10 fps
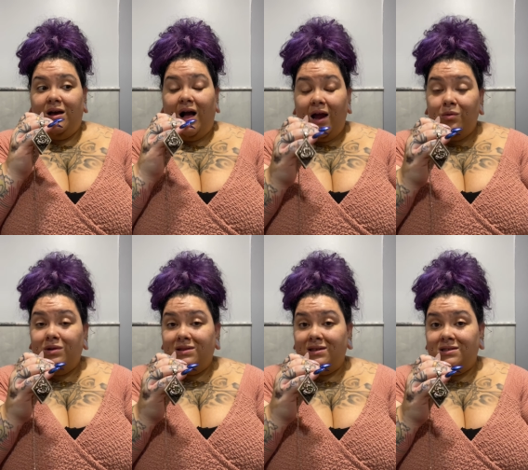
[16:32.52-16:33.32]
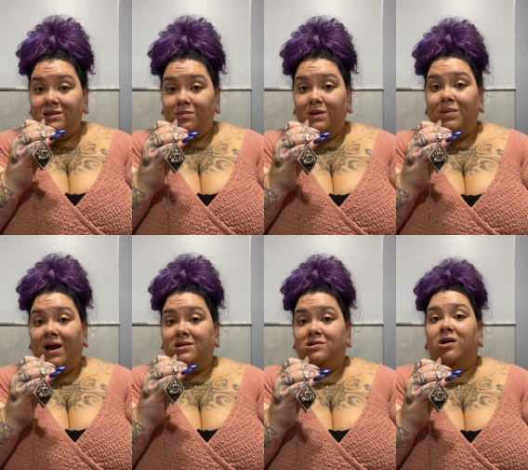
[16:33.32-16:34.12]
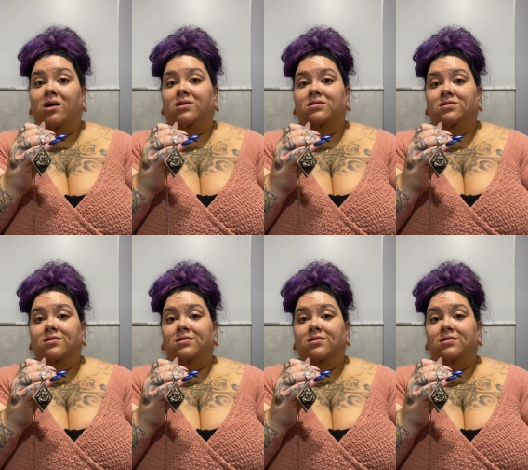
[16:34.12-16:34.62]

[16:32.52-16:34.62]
I want this to be passed on.